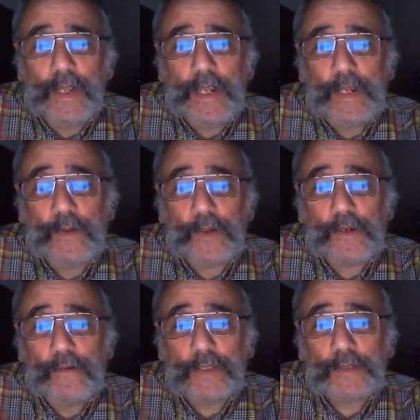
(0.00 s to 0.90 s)
He
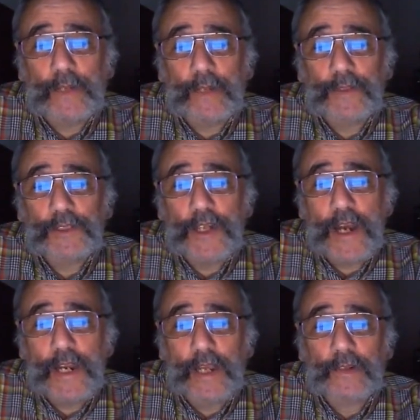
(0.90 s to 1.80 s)
caressed my
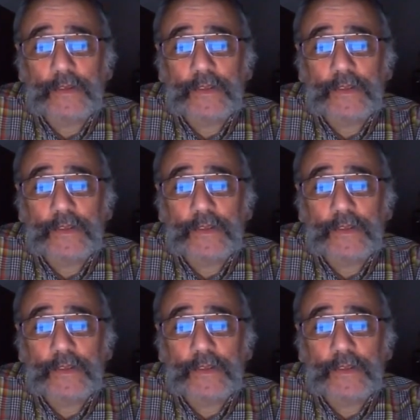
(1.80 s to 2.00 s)
vagina.